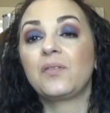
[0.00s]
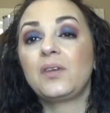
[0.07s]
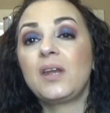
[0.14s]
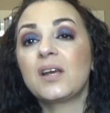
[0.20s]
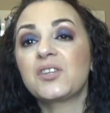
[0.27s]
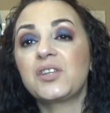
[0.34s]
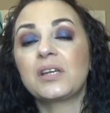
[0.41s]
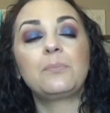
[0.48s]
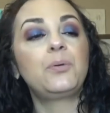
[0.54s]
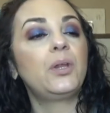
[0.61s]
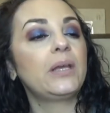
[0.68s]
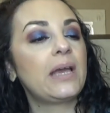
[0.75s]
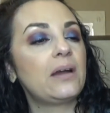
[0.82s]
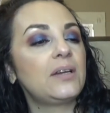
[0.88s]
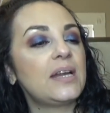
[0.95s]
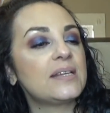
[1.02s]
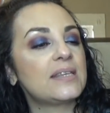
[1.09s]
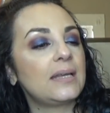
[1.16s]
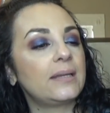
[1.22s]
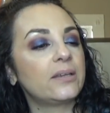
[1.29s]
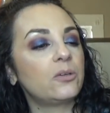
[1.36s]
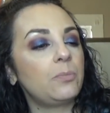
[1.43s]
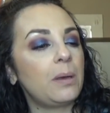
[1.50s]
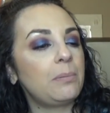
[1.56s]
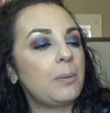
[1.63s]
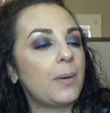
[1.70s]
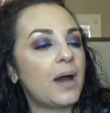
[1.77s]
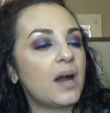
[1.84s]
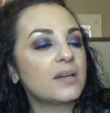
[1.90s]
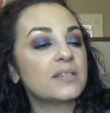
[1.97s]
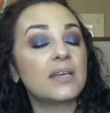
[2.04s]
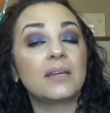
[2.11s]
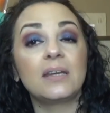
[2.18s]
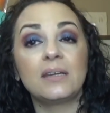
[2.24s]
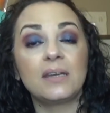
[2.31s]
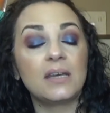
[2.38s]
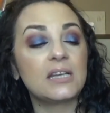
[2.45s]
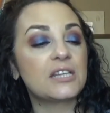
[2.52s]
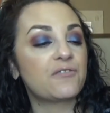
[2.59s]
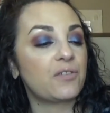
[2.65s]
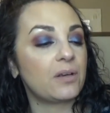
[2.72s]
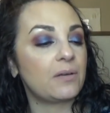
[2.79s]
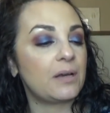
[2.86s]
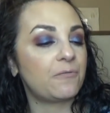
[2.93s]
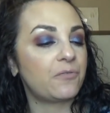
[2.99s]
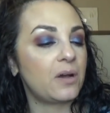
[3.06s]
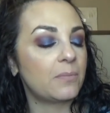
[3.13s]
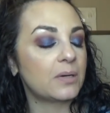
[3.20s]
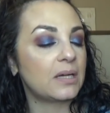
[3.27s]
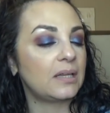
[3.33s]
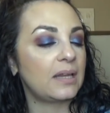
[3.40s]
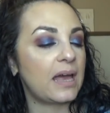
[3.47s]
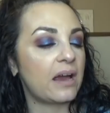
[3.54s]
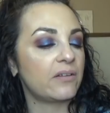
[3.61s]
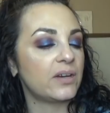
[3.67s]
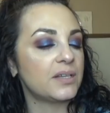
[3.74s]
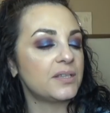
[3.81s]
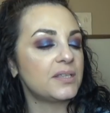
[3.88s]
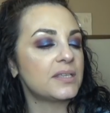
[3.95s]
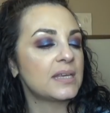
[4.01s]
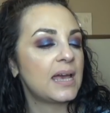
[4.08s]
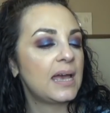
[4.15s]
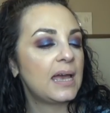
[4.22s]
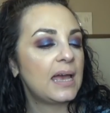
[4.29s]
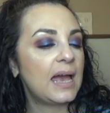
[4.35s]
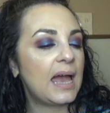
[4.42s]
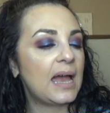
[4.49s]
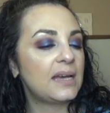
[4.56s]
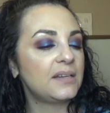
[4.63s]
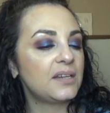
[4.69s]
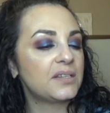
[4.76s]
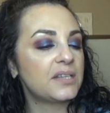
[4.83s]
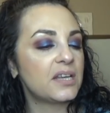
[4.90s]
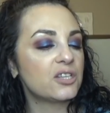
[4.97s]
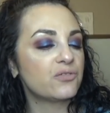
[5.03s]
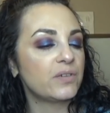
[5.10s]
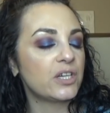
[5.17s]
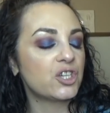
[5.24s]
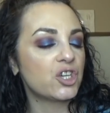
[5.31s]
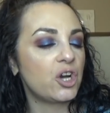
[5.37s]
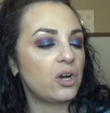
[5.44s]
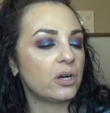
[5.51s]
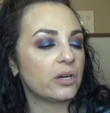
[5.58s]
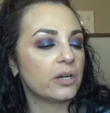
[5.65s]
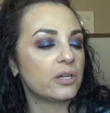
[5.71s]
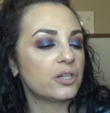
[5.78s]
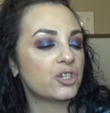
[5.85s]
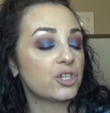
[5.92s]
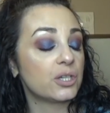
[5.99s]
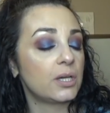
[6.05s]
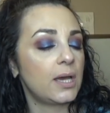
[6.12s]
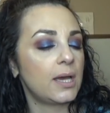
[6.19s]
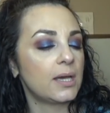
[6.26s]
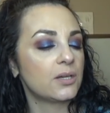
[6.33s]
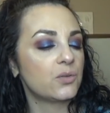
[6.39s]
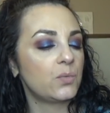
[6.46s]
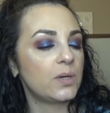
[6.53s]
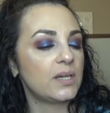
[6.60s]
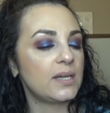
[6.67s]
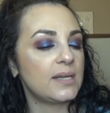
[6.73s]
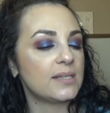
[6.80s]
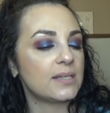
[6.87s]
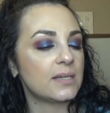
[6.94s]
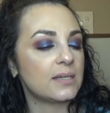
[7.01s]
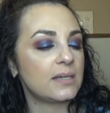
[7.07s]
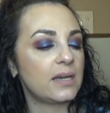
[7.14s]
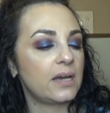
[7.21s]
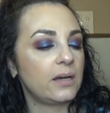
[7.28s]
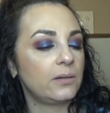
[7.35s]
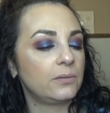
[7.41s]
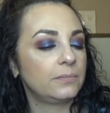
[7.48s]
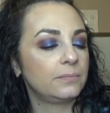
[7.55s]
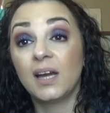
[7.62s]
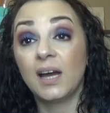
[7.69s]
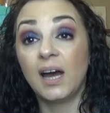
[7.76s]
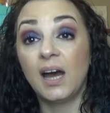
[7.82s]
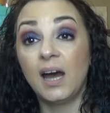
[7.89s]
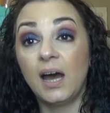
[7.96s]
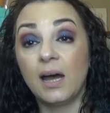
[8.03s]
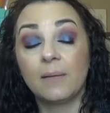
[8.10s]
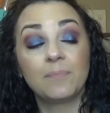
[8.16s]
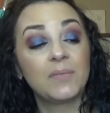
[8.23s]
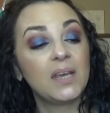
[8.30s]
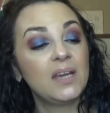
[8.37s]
The next thing I'm pulling out is a little baby box, and it is from Clarins, and it says Recharge. And what is it now? Aha!